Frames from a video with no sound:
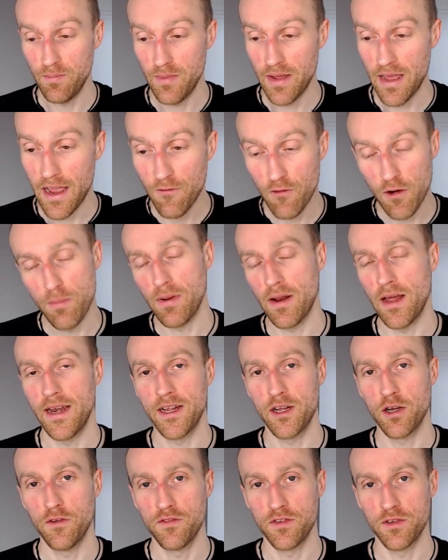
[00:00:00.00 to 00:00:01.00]
every
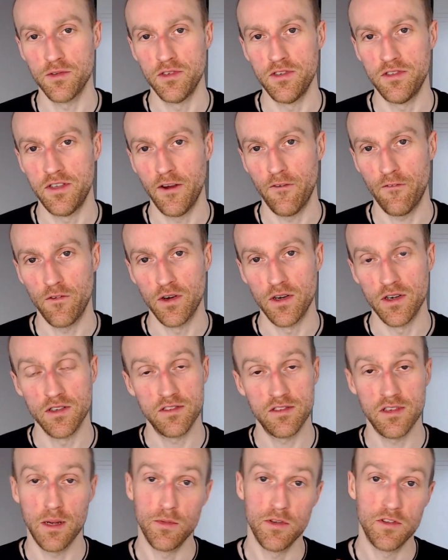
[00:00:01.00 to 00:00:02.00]
planning officer is different.
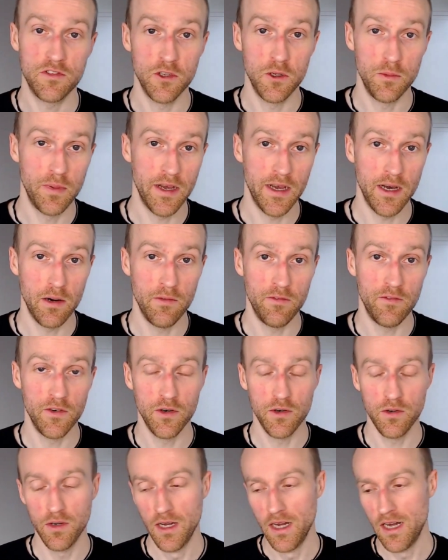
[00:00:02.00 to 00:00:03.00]
Some are super
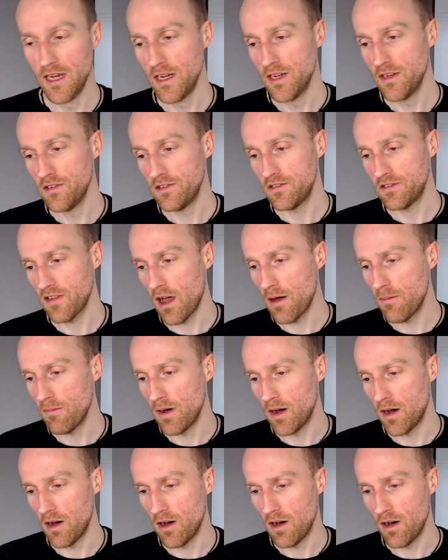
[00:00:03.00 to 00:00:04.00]
helpful, some
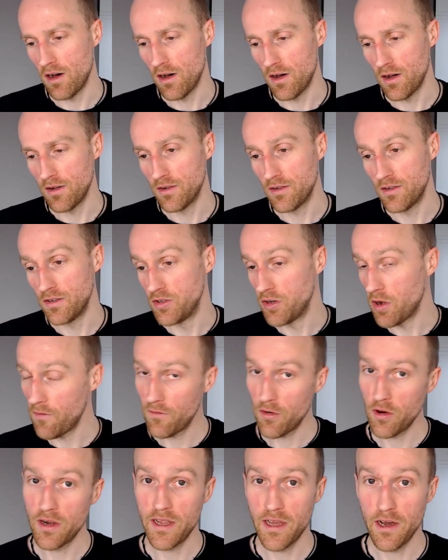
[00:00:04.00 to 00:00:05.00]
are not
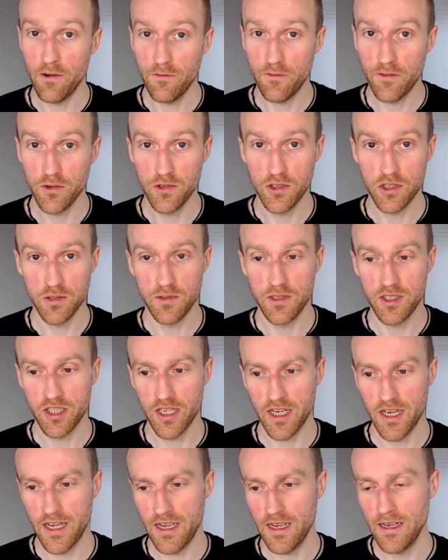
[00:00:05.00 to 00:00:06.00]
very helpful, shall we
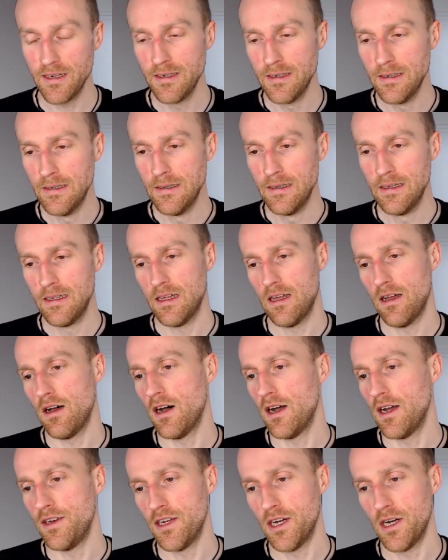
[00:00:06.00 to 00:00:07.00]
say.
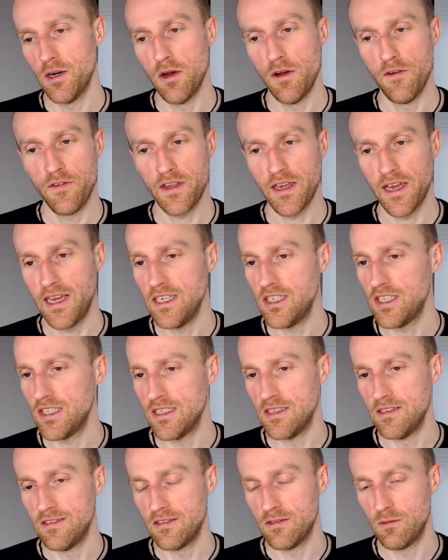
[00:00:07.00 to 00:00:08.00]
I know of
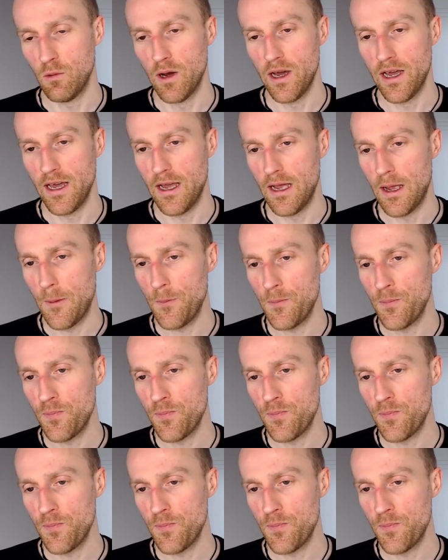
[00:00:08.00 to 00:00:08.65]
cases where